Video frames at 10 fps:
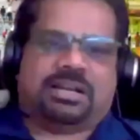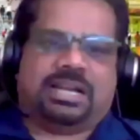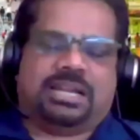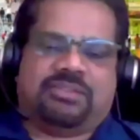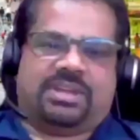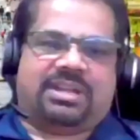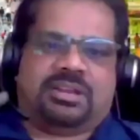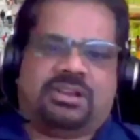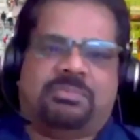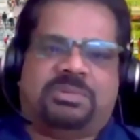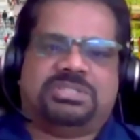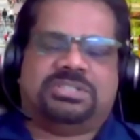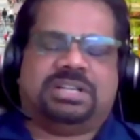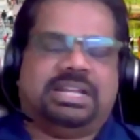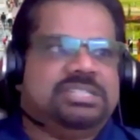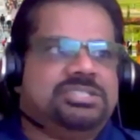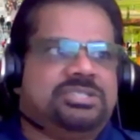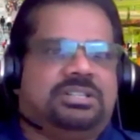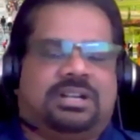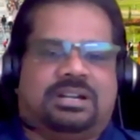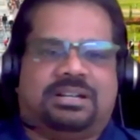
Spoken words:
right? If I get an opportunity, sure.